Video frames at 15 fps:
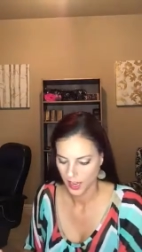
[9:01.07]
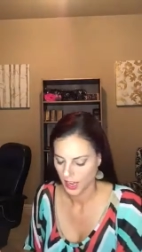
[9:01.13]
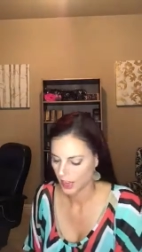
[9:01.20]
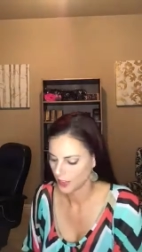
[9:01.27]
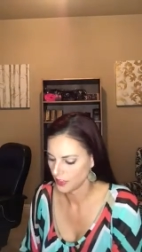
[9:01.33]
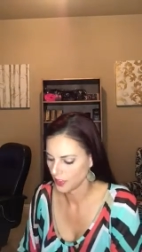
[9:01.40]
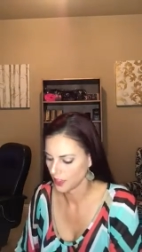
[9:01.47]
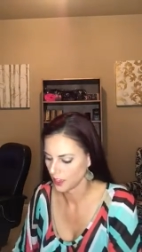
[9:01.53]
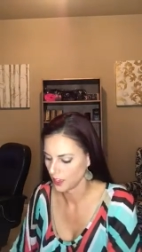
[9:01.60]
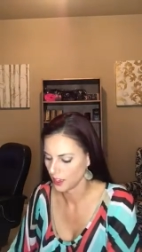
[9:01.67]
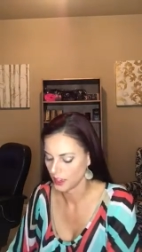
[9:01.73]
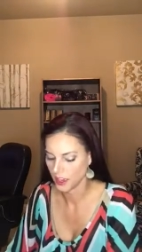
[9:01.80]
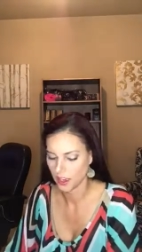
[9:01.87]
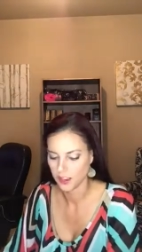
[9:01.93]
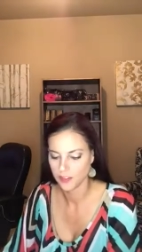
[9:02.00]
And
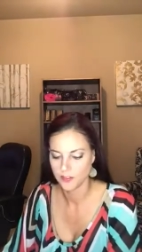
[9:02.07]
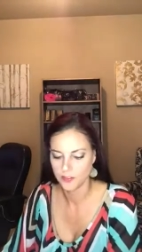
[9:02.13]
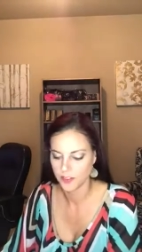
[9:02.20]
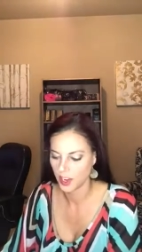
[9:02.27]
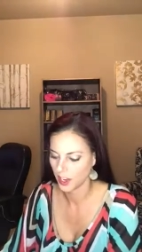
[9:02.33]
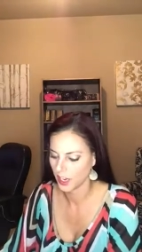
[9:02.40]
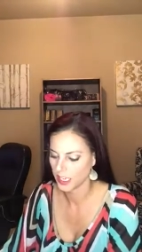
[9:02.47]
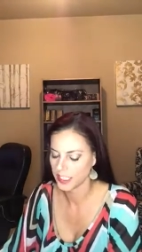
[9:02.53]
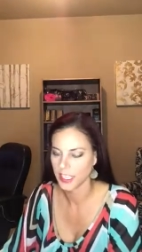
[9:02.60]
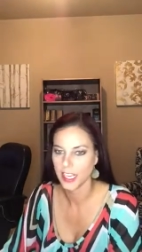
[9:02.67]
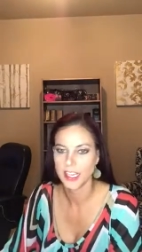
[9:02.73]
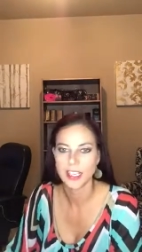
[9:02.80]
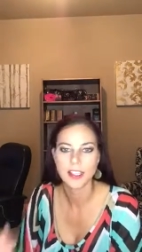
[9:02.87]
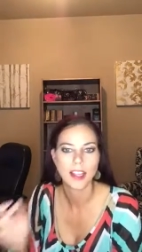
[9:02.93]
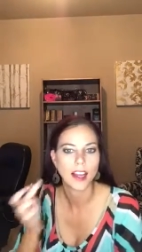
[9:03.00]
then a very
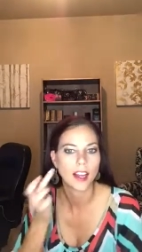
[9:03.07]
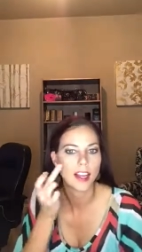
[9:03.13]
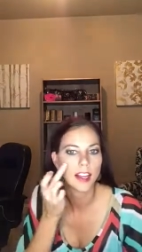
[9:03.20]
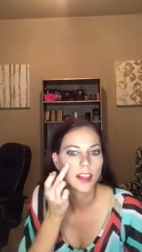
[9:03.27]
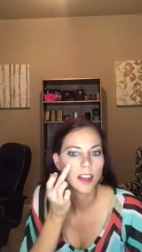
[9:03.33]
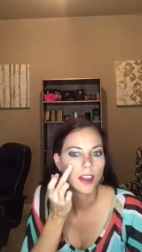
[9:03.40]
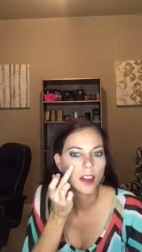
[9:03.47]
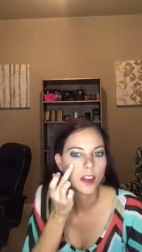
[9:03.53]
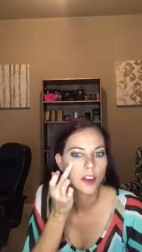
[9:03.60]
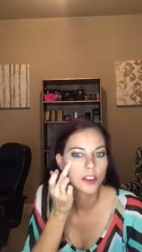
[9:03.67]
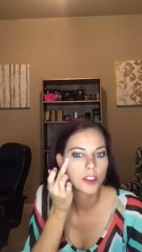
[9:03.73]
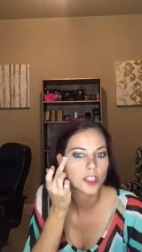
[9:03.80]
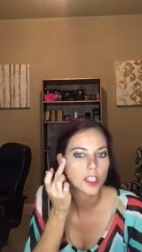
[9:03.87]
tiny line on your